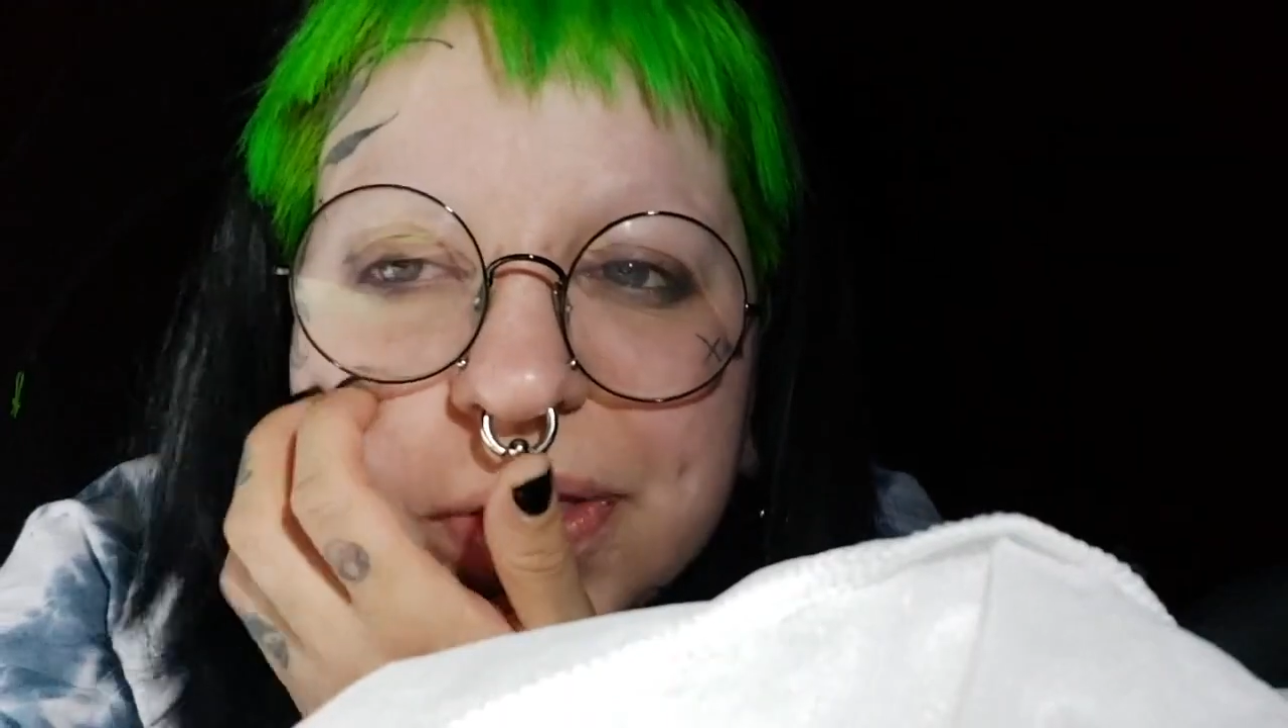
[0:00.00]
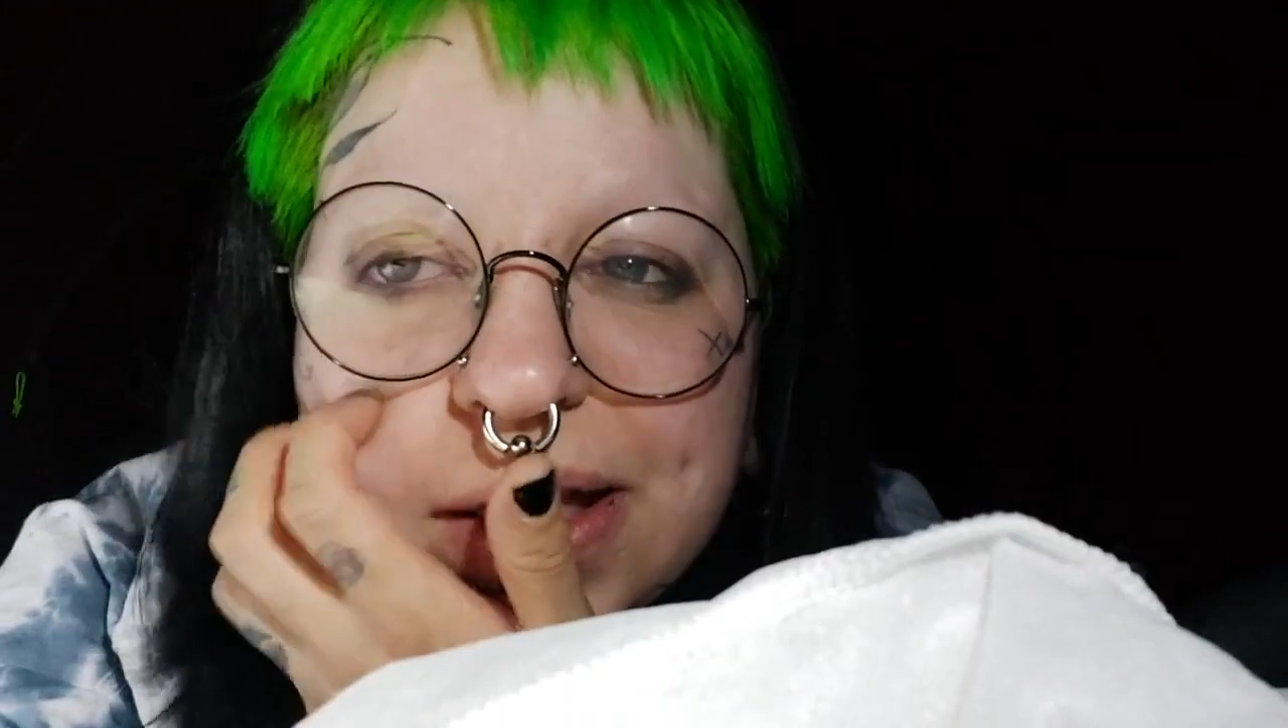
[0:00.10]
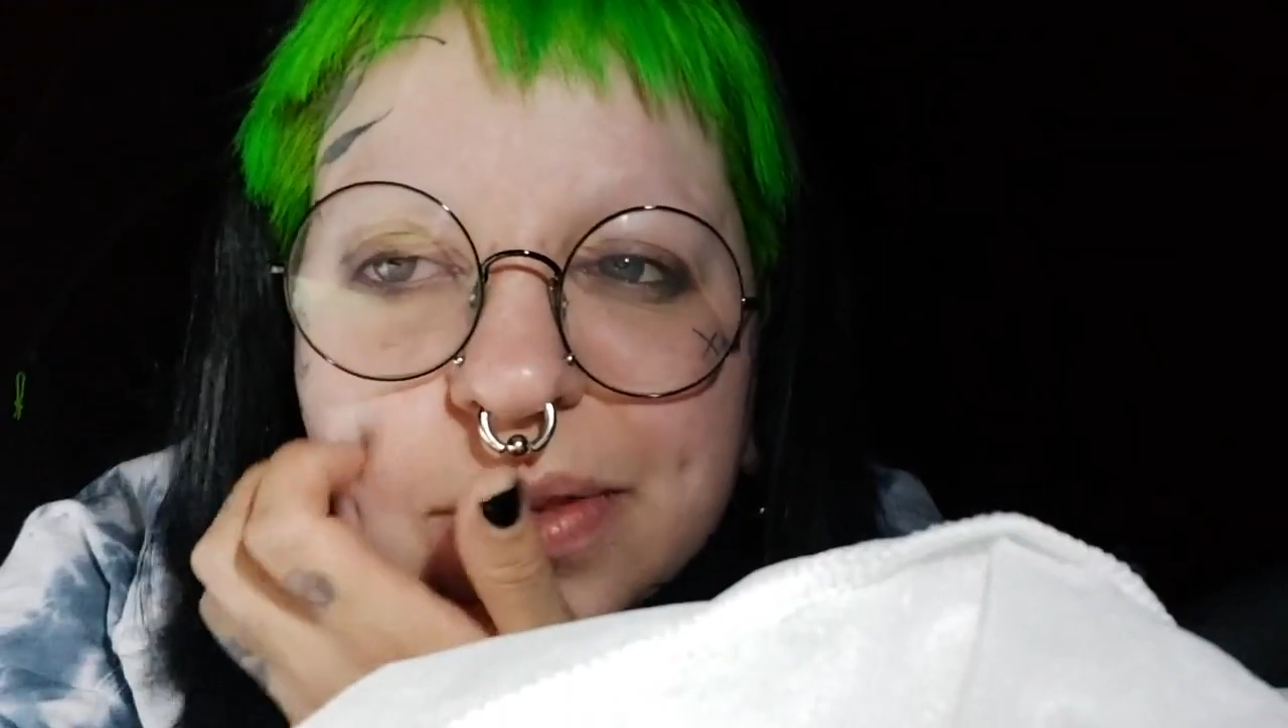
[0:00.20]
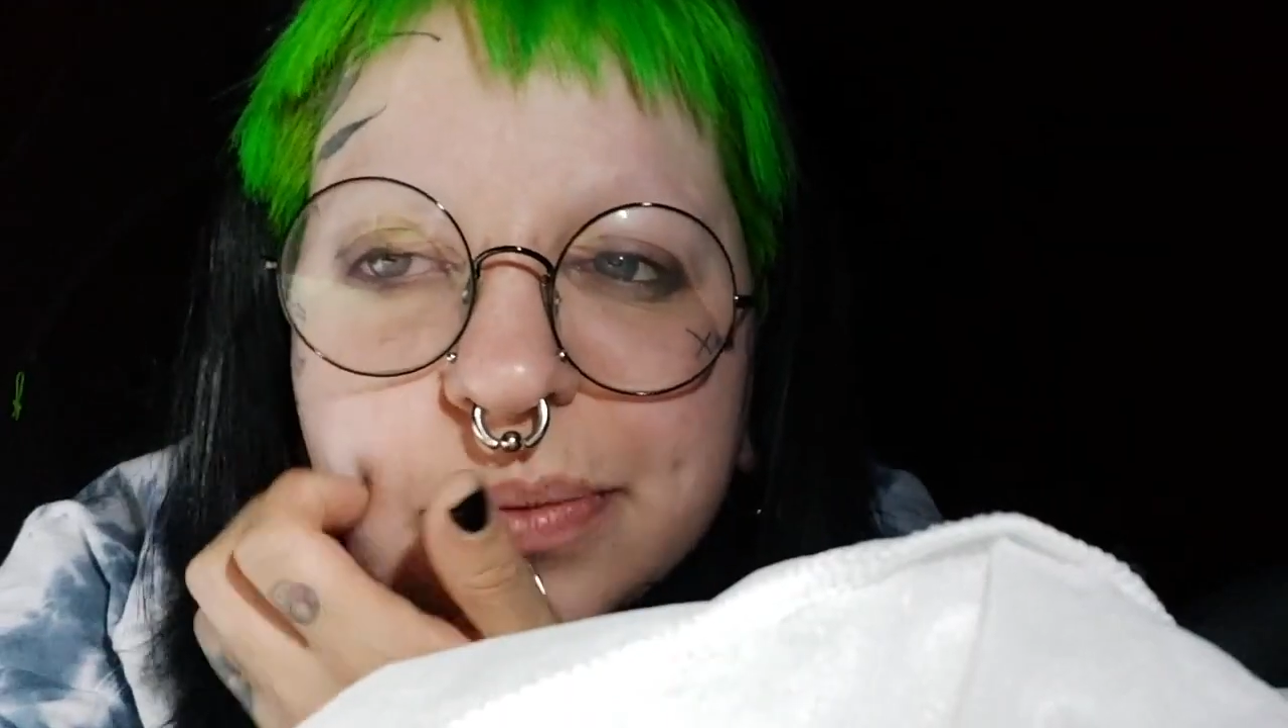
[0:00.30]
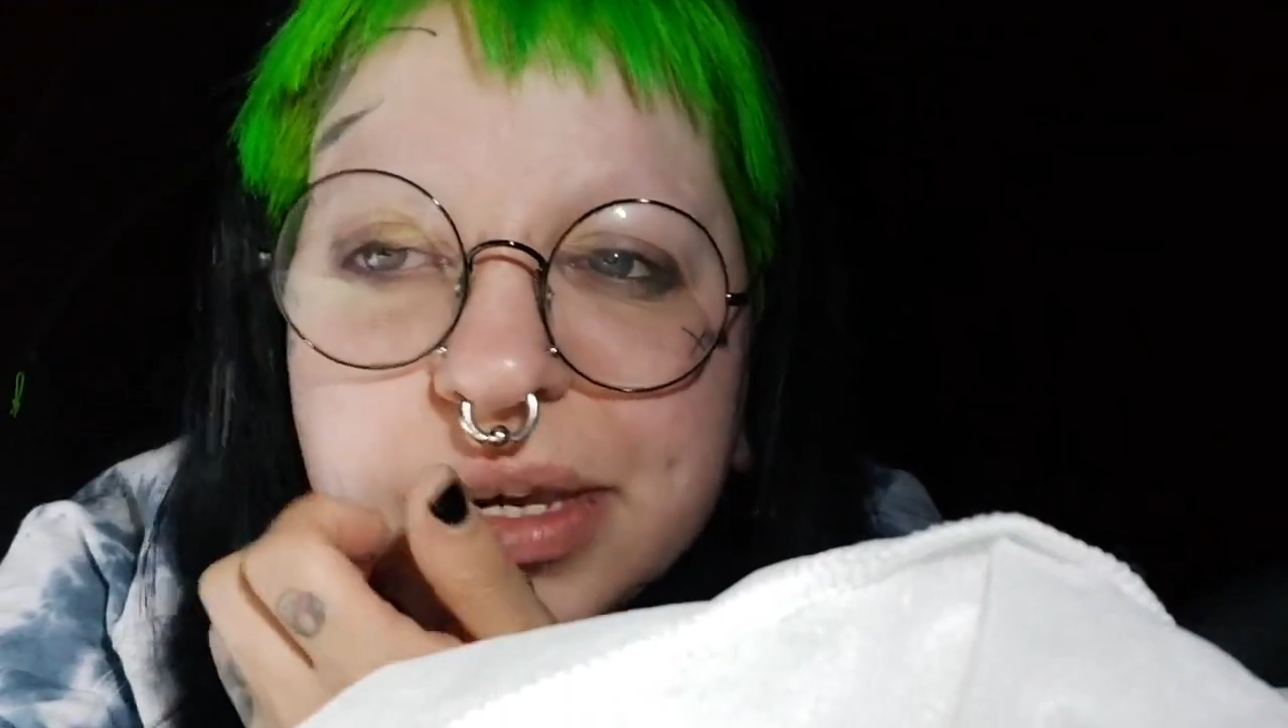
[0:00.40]

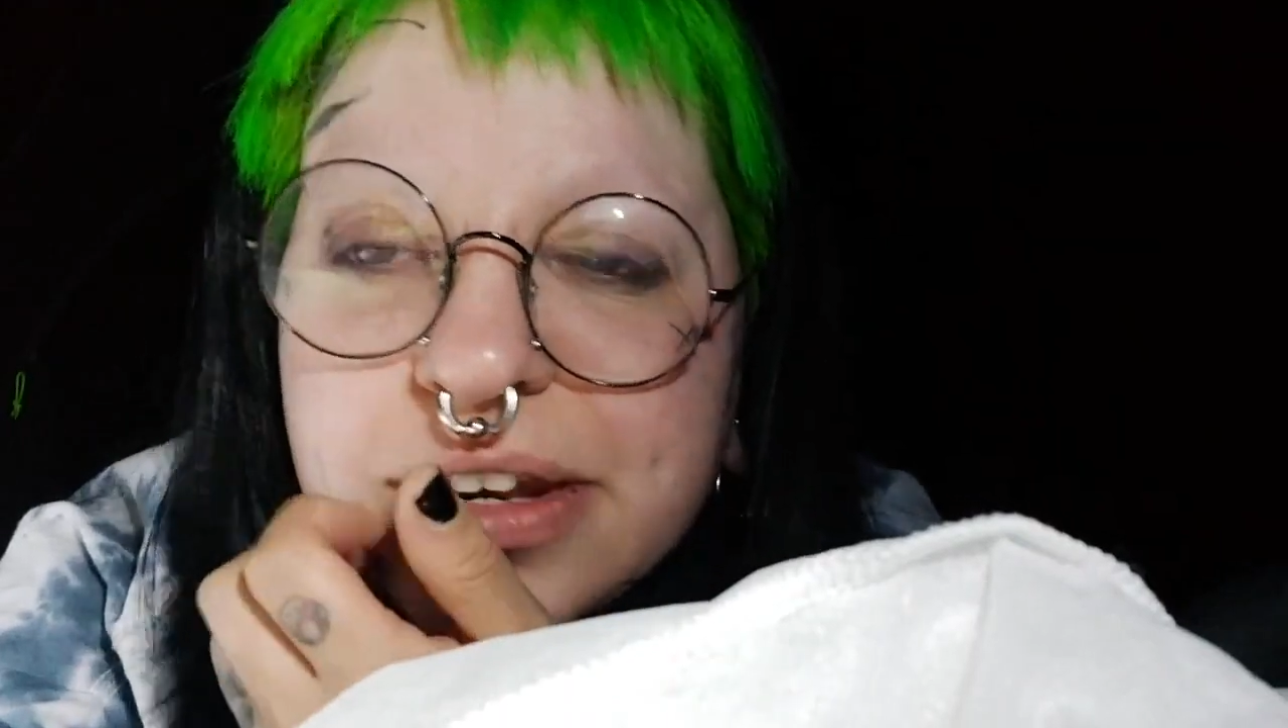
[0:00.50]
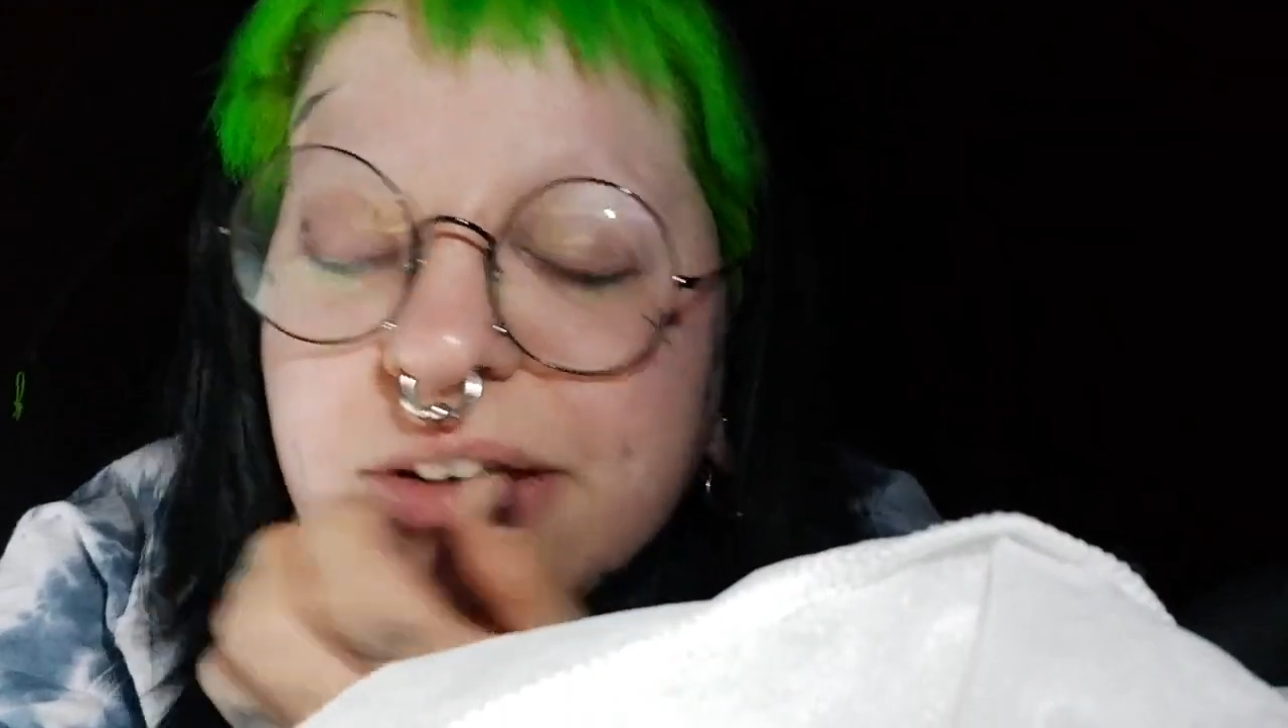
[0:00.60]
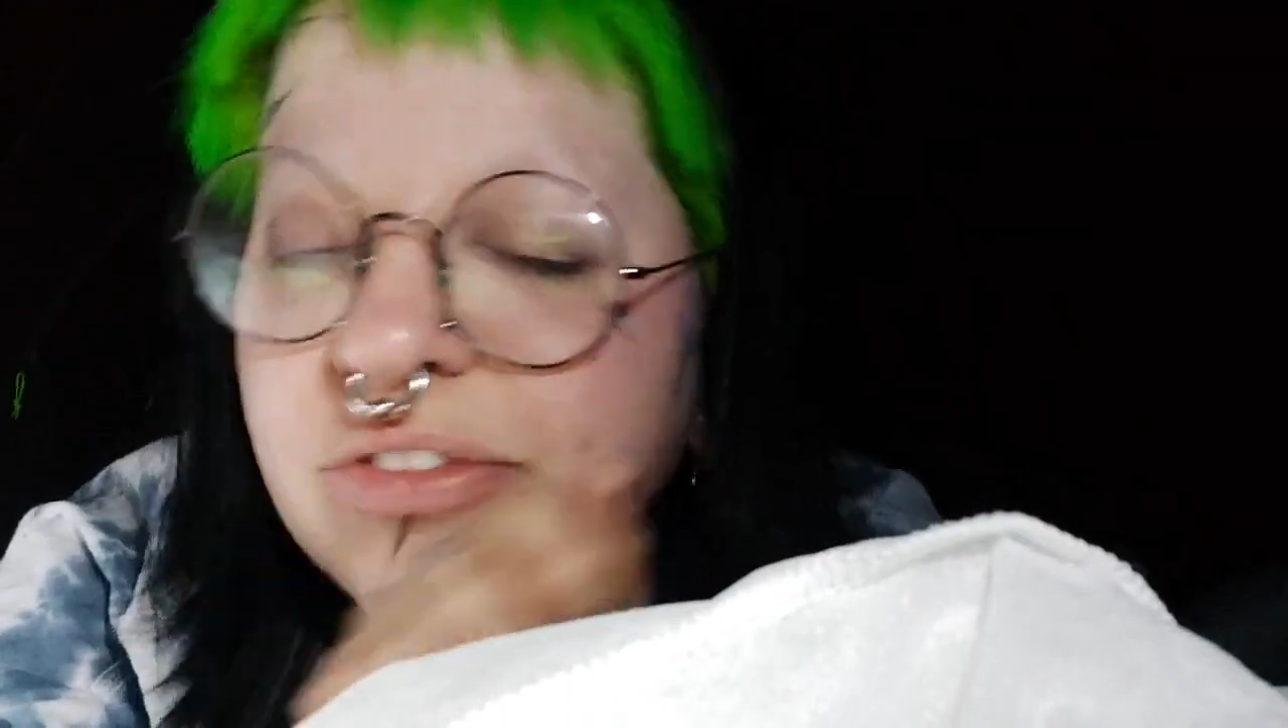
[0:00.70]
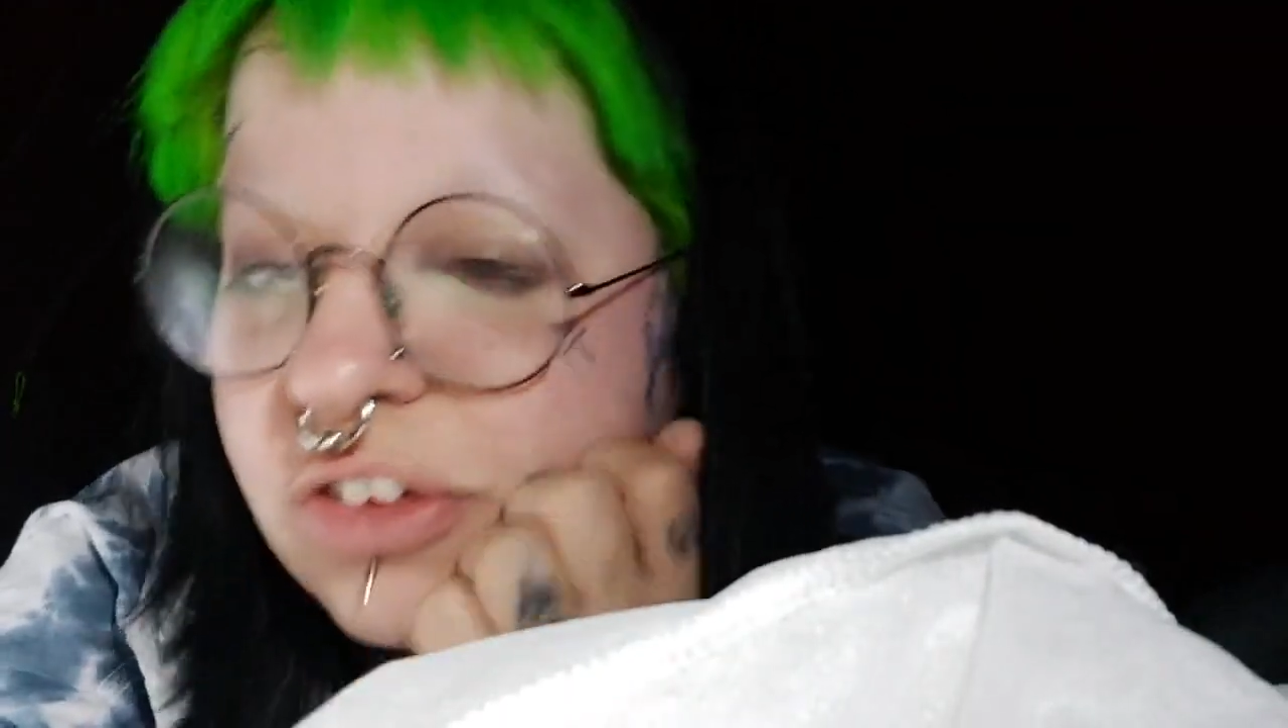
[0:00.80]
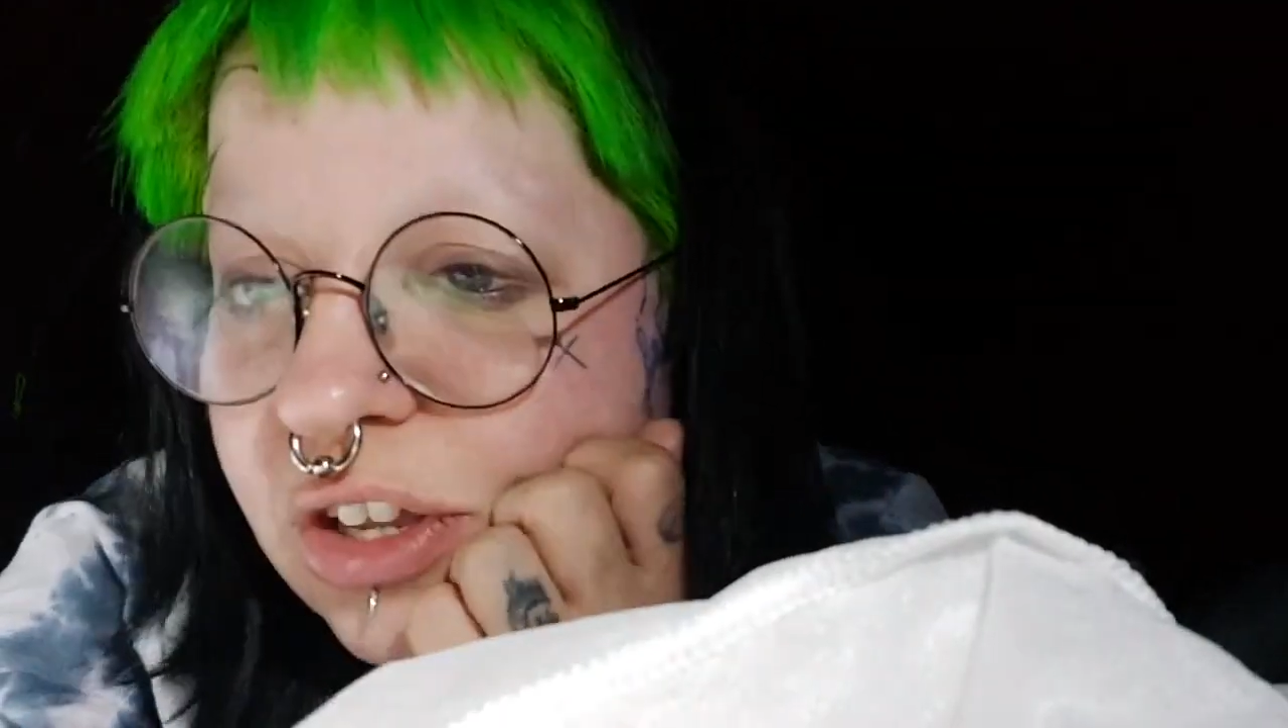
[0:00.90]
that's me
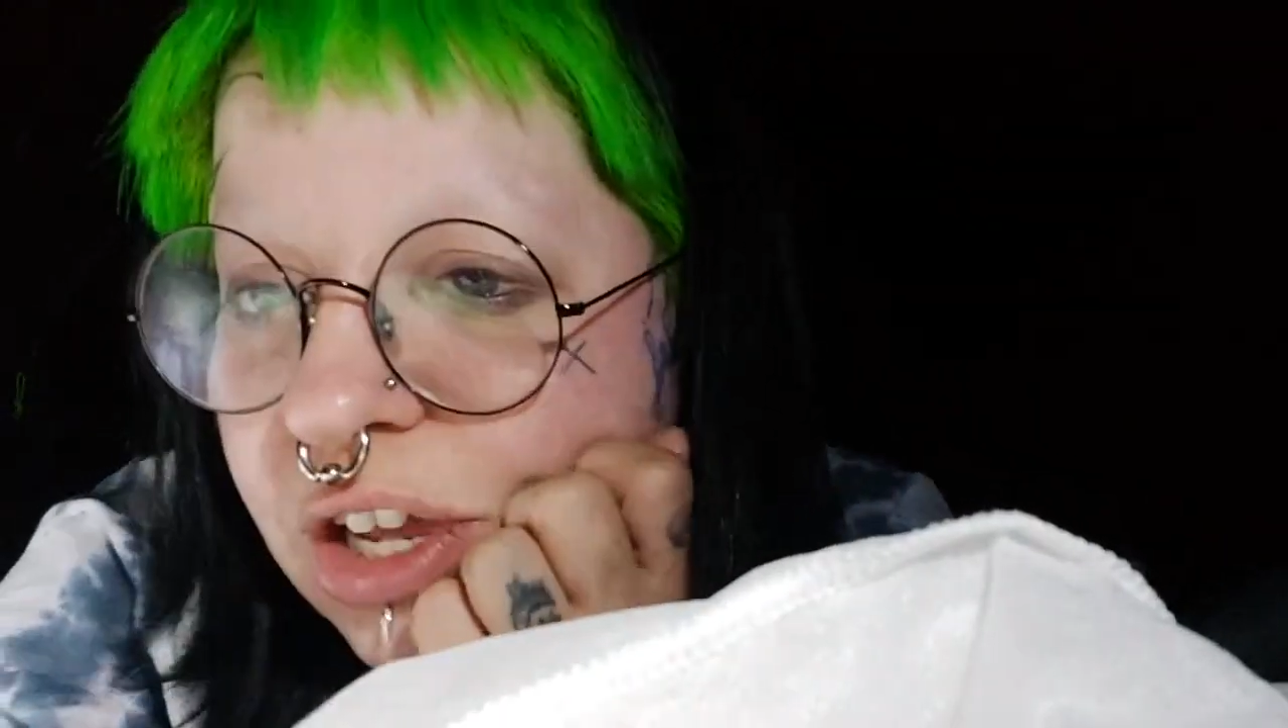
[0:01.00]
done for the